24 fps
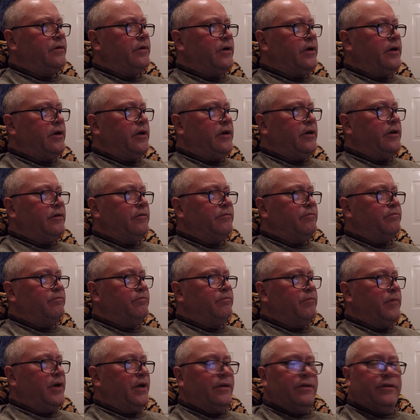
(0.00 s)
I
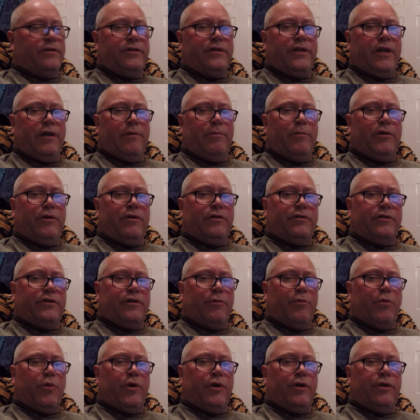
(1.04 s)
made the statement to
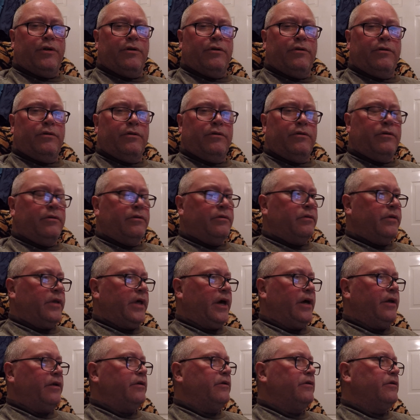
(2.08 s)
someone
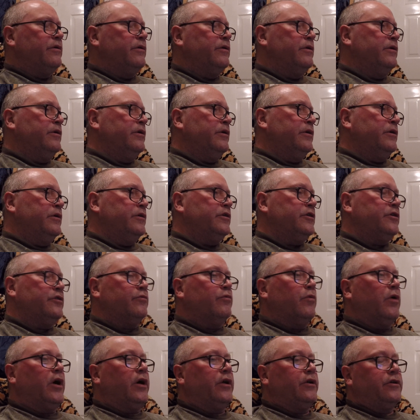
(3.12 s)
that just
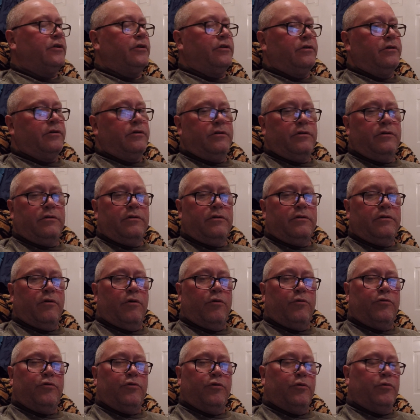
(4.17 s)
watch,
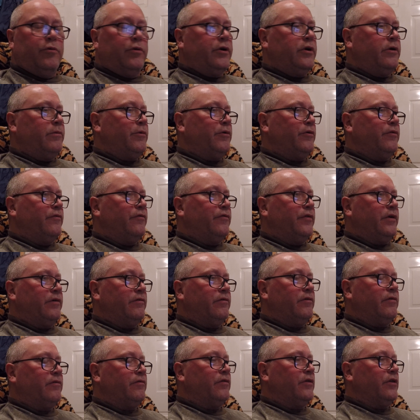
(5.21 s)
O'Toole will come out in
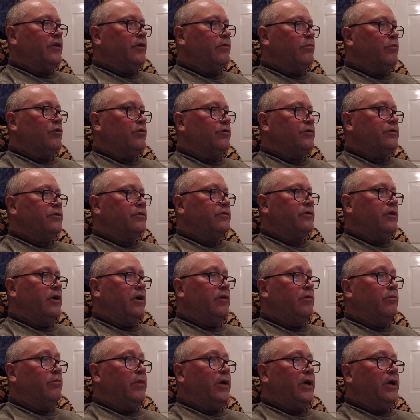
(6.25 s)
favor of the Liberals'
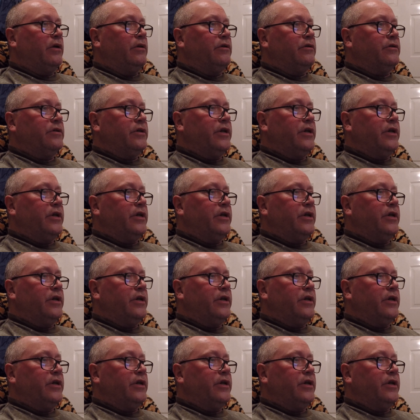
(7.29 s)
gun bans